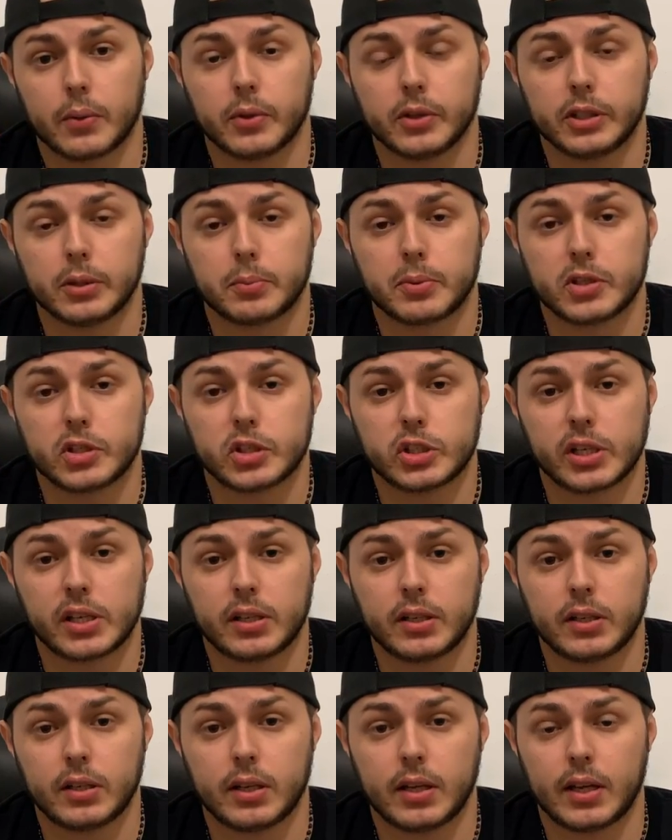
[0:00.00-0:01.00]
I really
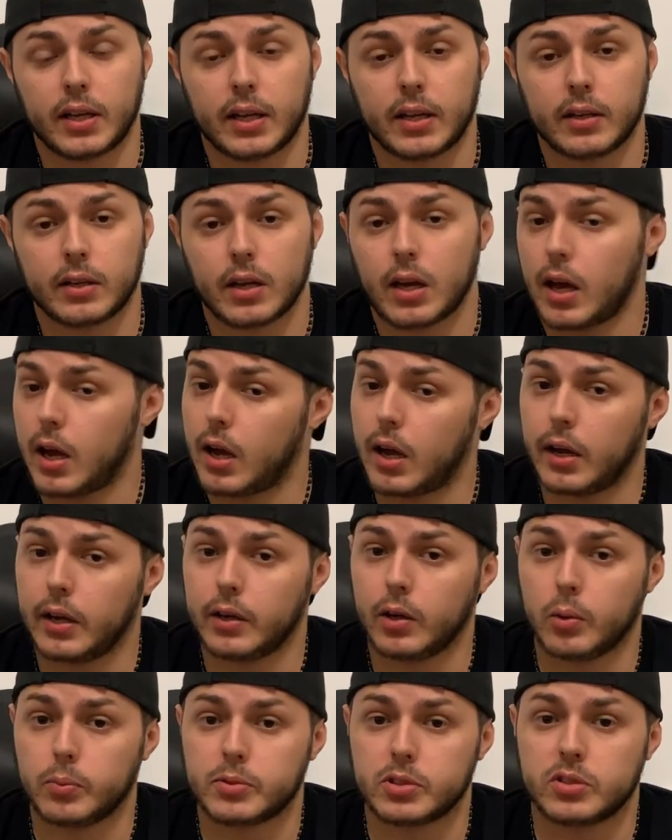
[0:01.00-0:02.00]
appreciate it, and
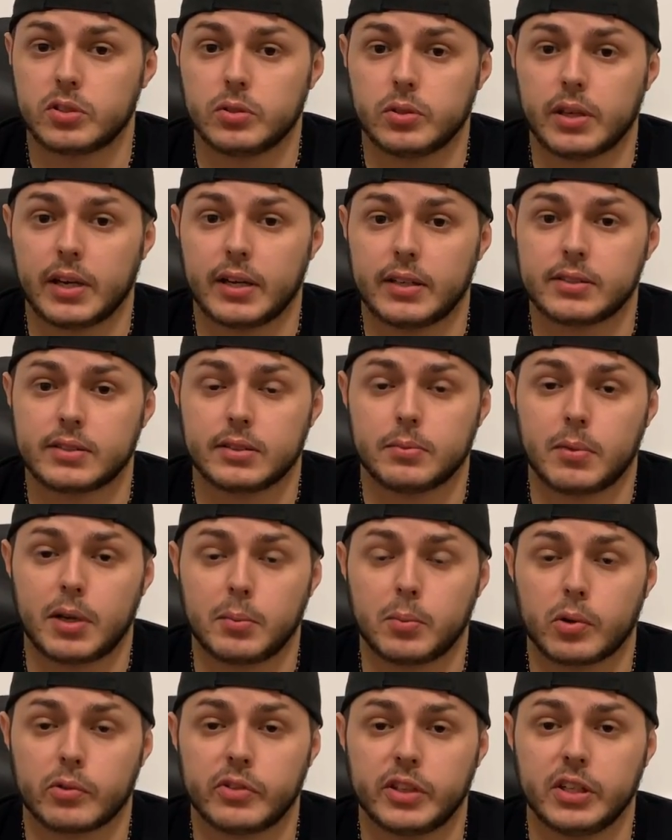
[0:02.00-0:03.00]
I hope to see you guys in
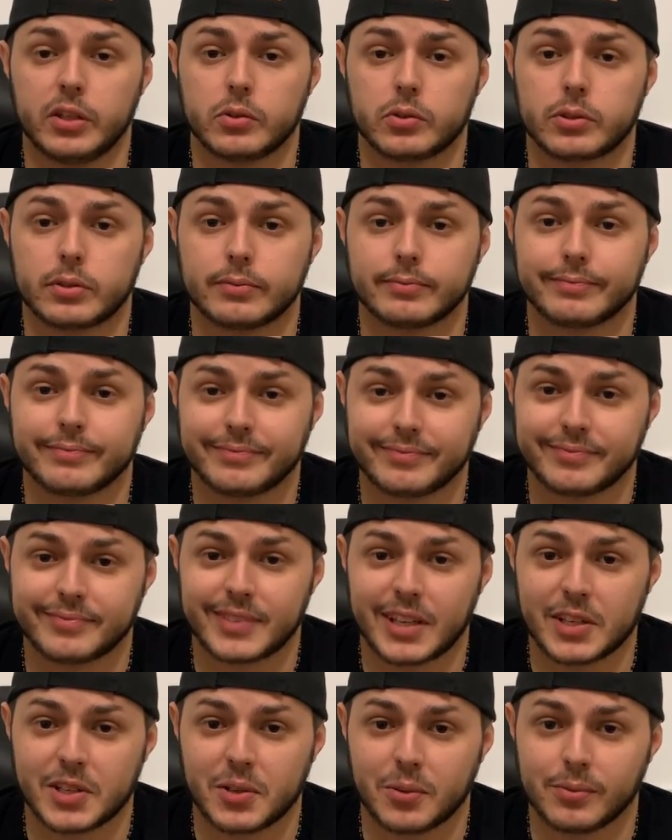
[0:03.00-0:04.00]
many more videos.
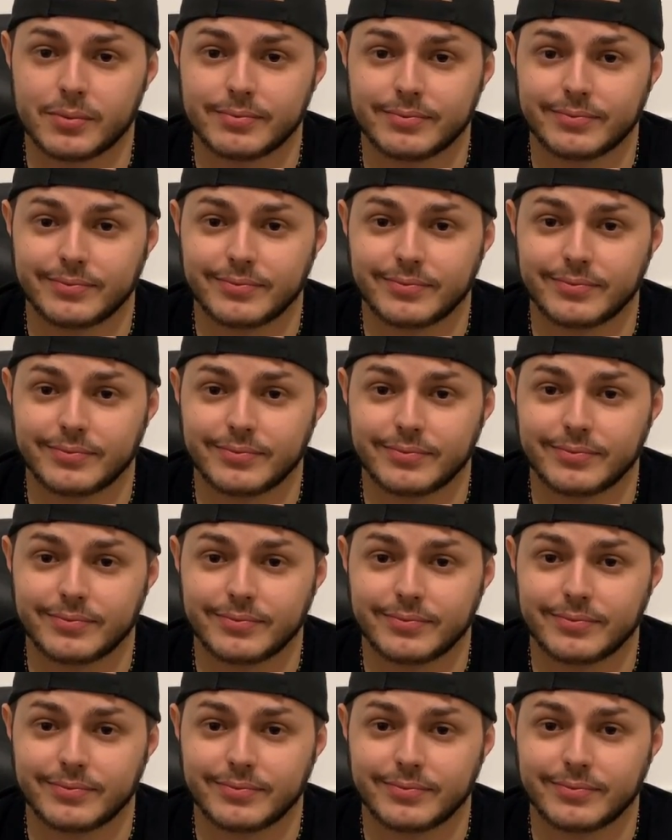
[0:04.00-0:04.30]
Thank you.